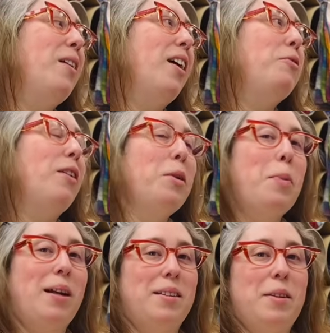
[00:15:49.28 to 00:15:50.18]
I found a
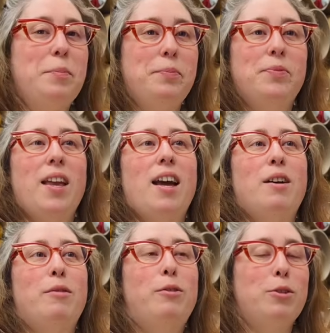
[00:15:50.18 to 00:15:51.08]
pattern
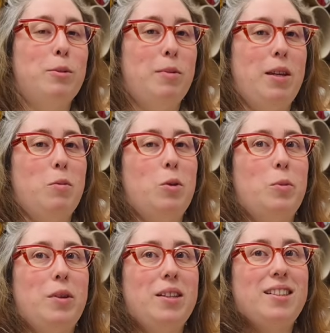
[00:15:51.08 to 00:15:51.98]
for some knee
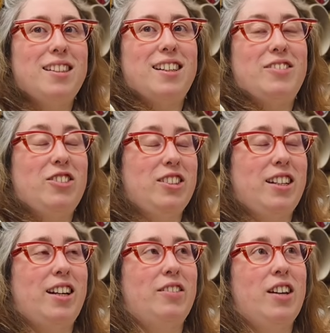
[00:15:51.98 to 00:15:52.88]
warmers. Of course I have.